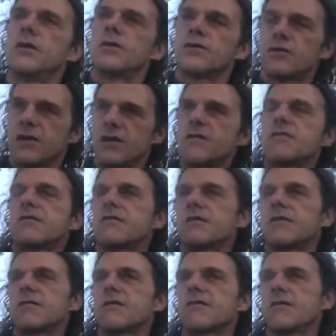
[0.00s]
So these are
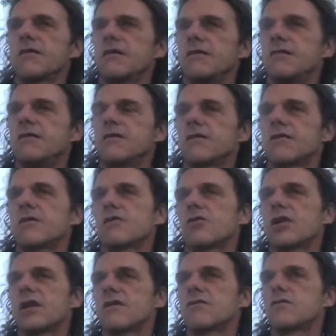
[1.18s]
the
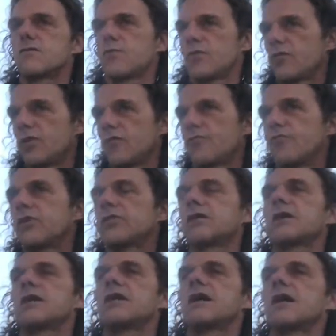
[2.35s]
connections between the breathing
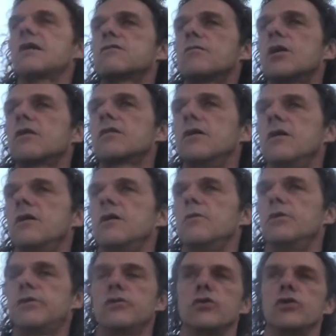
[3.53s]
and the ice bath.
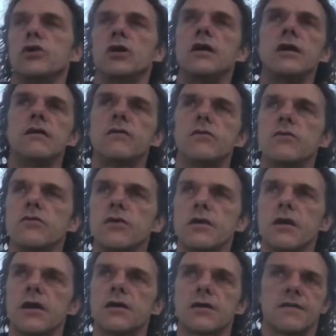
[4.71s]
But do you need to do it?
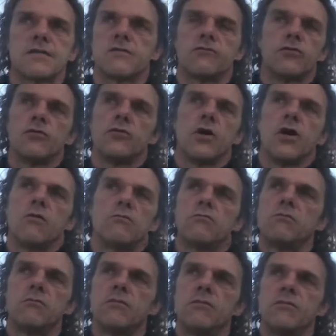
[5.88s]
Like, is the rule? No.
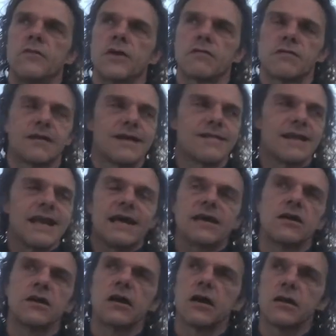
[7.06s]
There's like
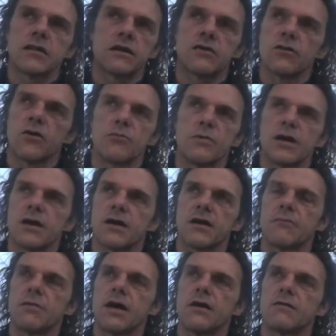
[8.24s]
nothing dogmatic
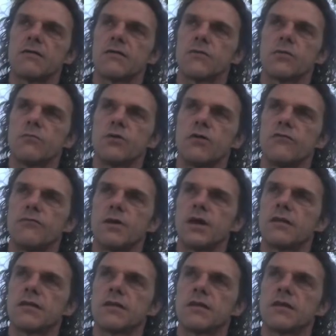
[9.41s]
about the Wim Hof
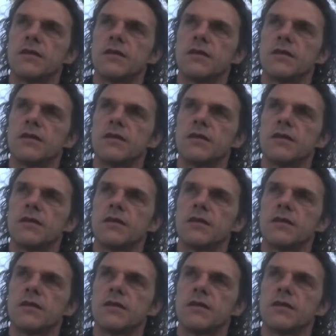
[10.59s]
method.